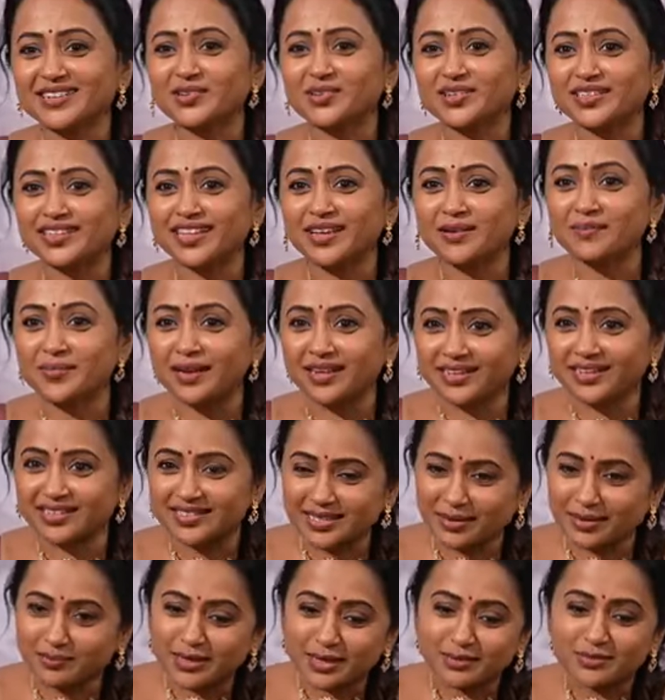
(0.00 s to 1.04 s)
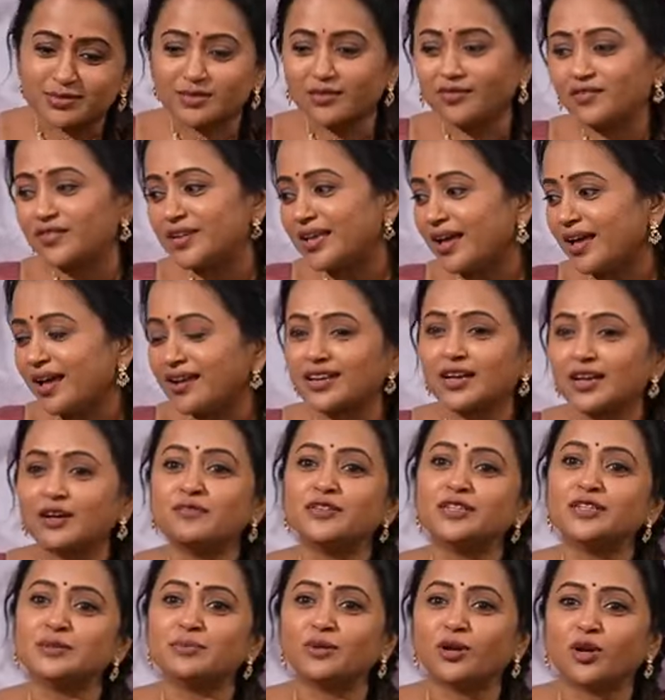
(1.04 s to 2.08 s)
good thing, but sometimes we feel
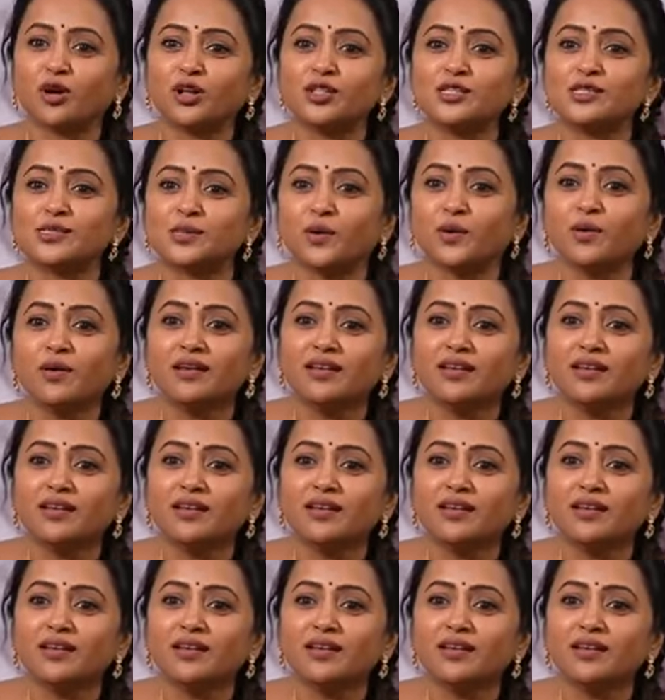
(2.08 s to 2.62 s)
uncomfortable also,